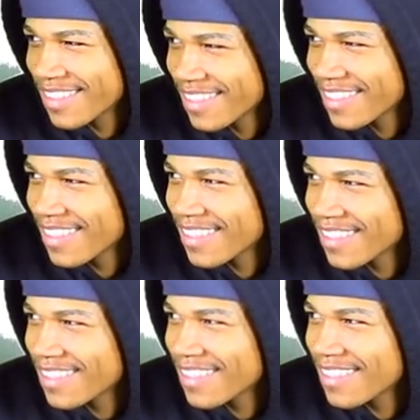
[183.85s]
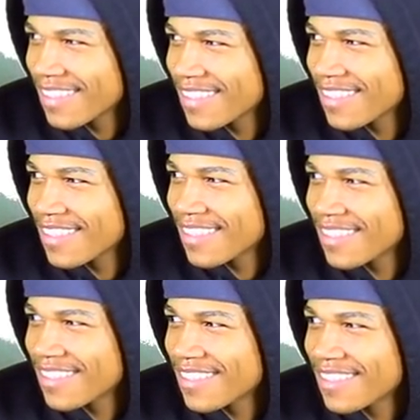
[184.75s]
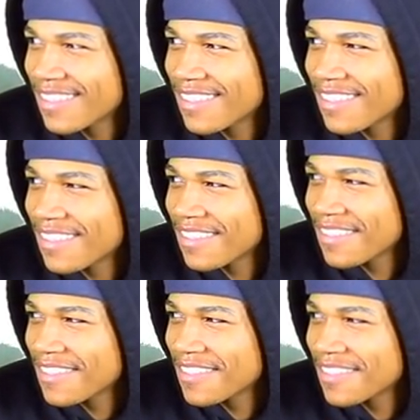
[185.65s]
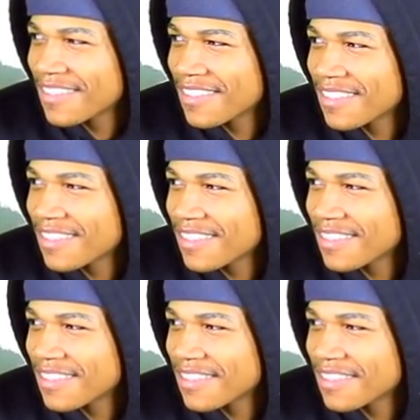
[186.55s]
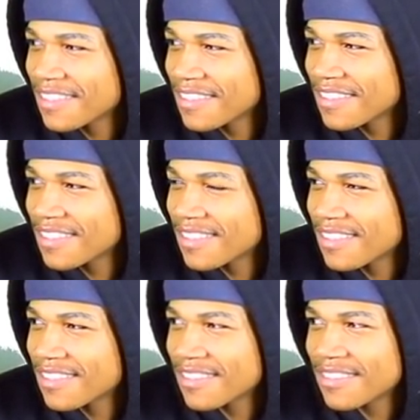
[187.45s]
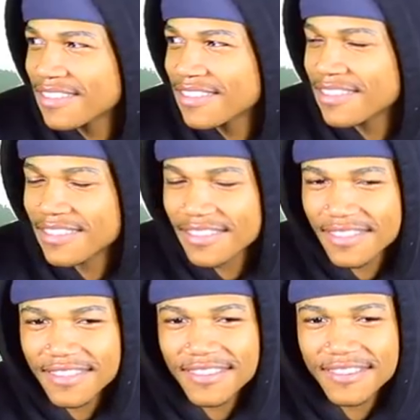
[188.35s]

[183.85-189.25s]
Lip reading: This person isn't speaking.